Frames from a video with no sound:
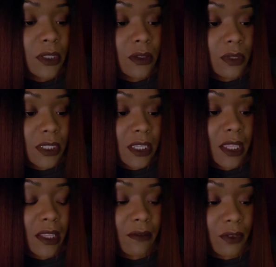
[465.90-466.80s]
with you. That's
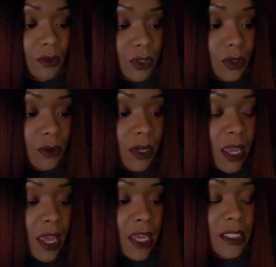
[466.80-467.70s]
how they view you,
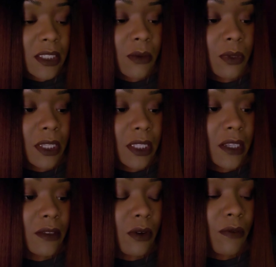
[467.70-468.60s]
as someone that
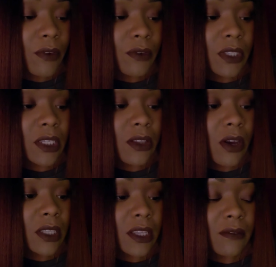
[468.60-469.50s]
they've known for really
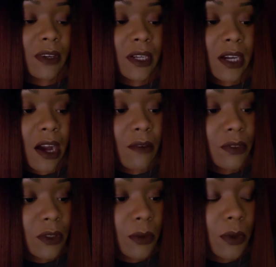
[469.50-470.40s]
long and they're very
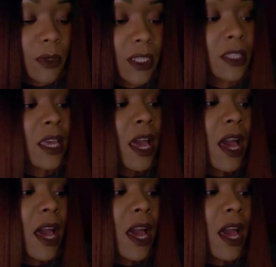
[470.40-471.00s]
comfortable with.